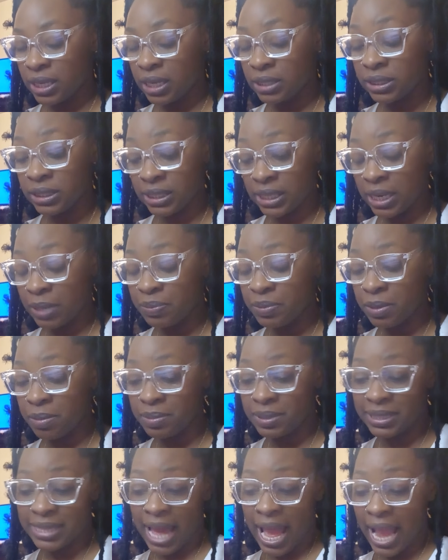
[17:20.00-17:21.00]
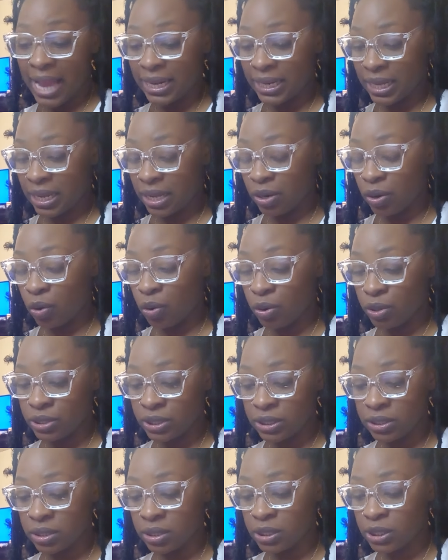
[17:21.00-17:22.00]
to keep them stagnant or
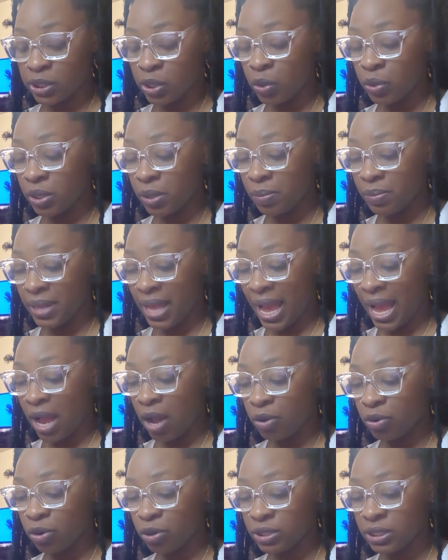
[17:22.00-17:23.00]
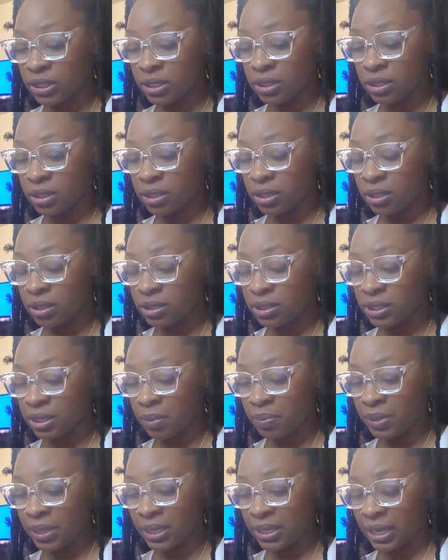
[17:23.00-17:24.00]
to slow them down or to
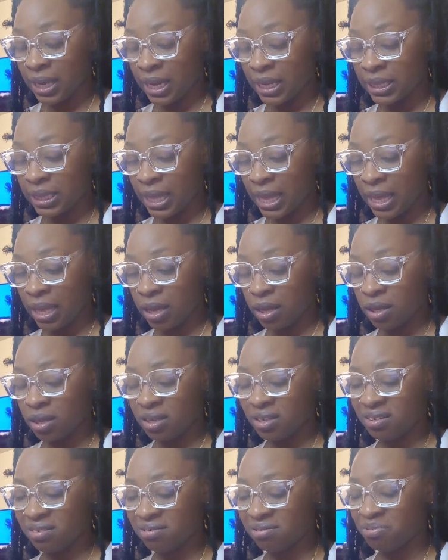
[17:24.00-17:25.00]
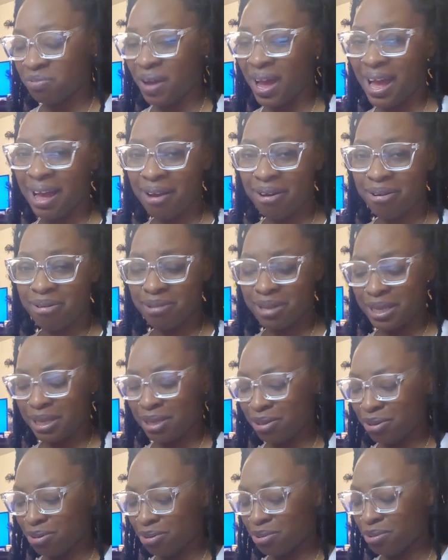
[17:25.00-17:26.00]
something like that. Oh wow,
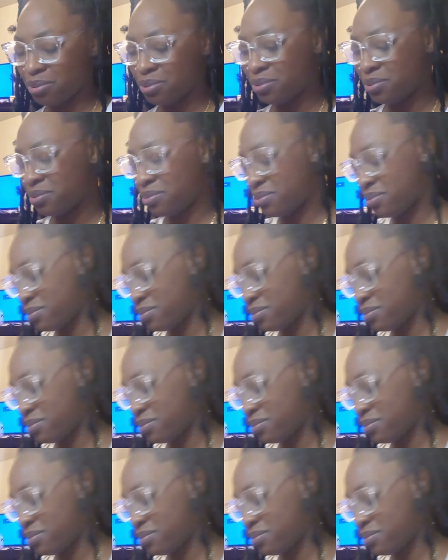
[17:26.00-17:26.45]
ew.